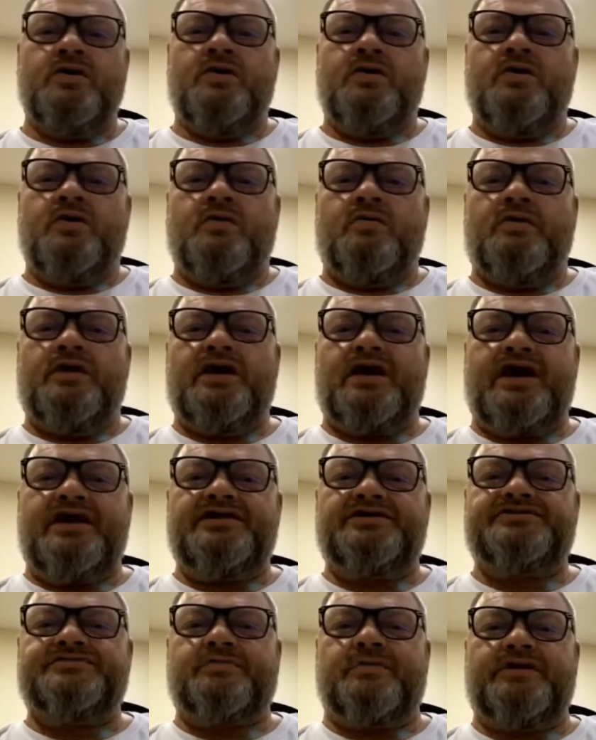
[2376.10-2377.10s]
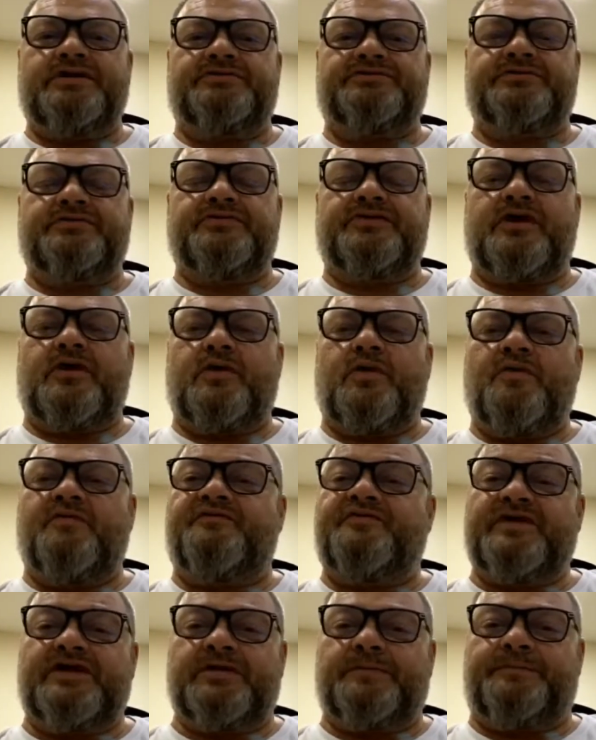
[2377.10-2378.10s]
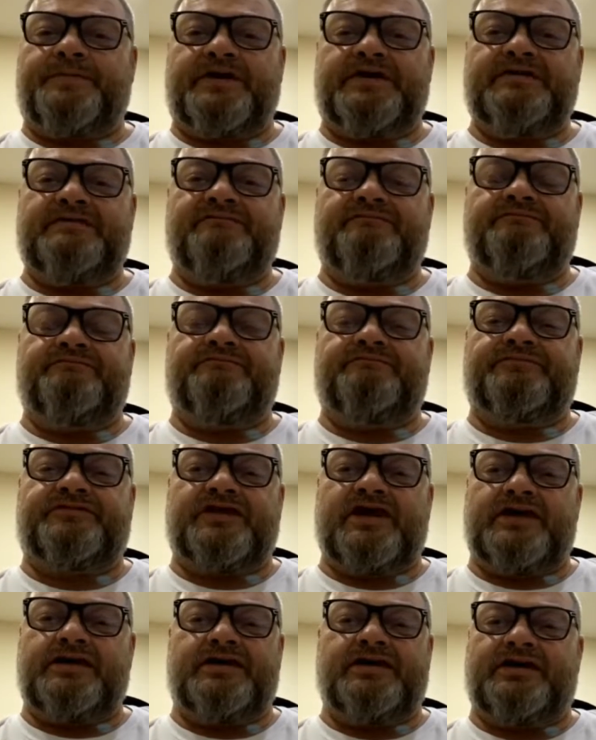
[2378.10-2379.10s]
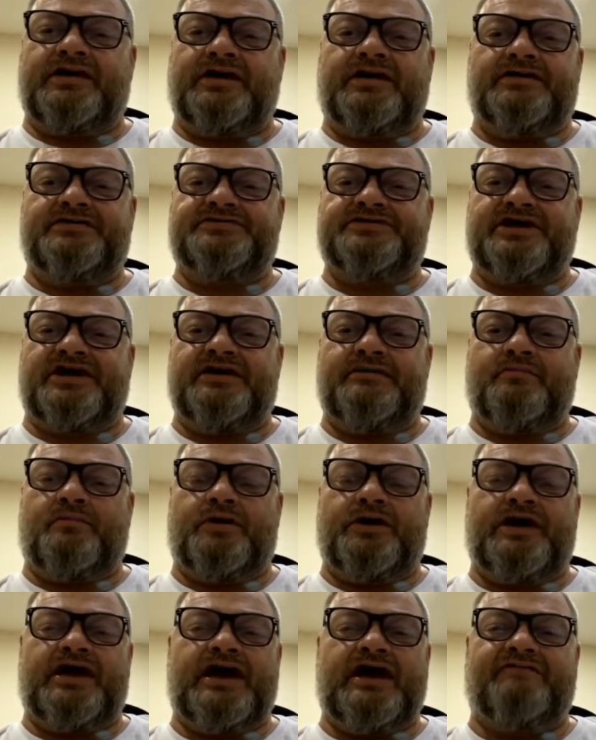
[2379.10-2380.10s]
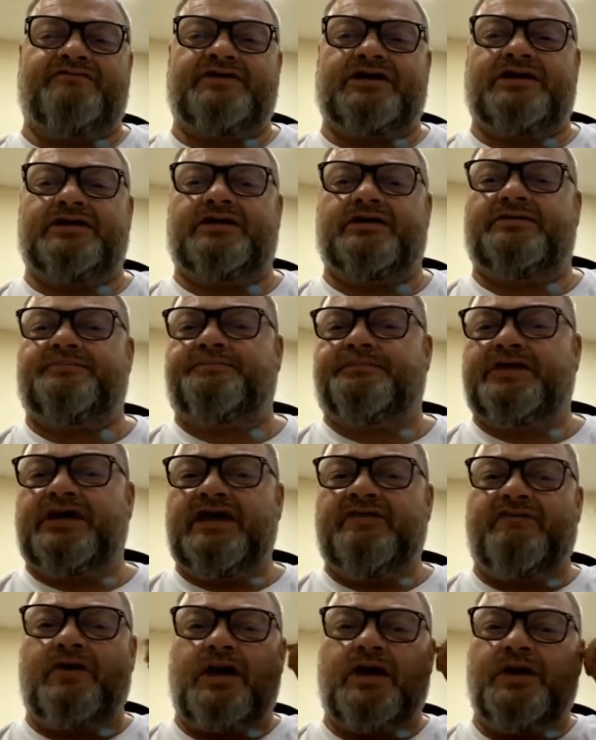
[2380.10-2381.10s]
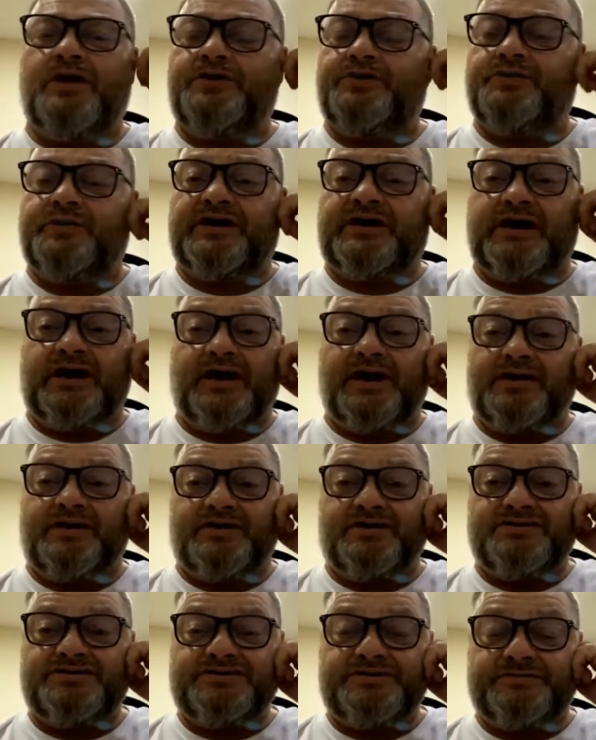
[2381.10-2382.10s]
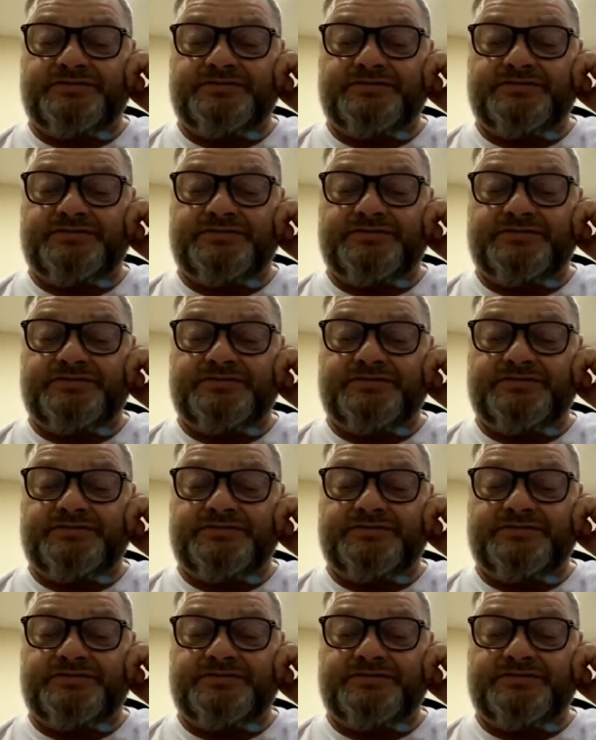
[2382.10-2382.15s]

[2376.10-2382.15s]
well, I just went through the whole Philippine thing again, Tim, where you have to give 100 letters